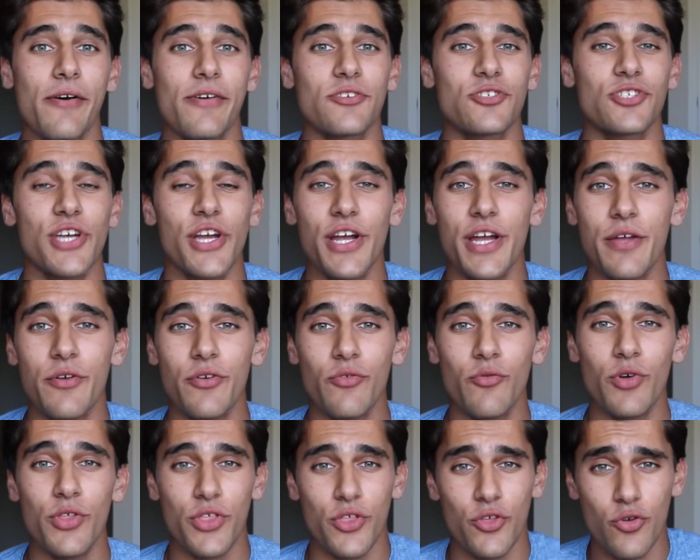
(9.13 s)
sharing
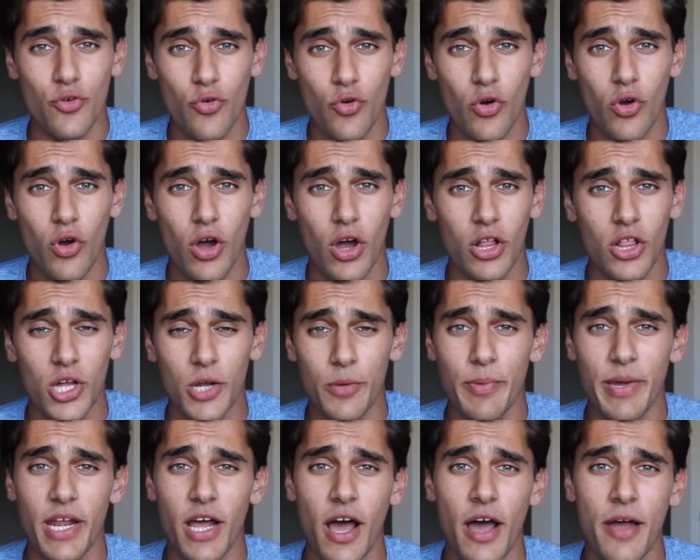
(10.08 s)
with you a little
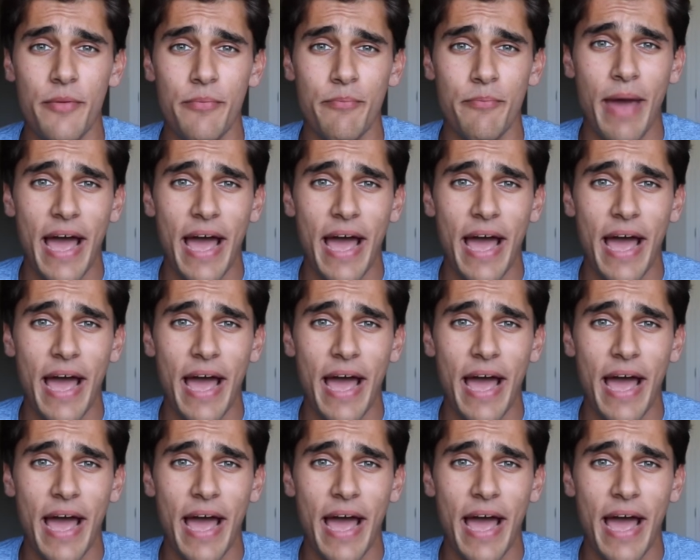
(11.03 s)
bit on